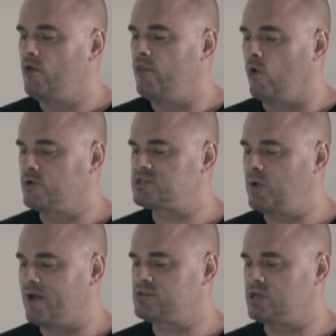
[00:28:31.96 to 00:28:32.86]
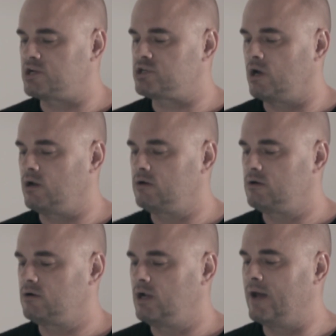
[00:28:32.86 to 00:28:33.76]
The horses we haven't touched on,
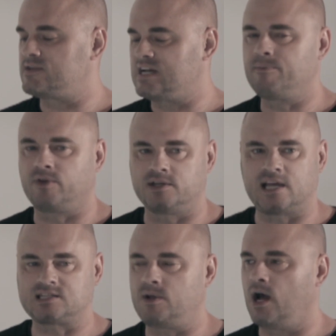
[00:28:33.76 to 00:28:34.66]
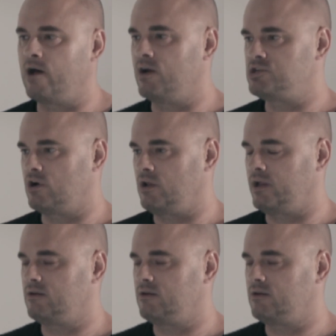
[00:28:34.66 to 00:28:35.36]
at the top of the list has to be Hot Rod Charlie.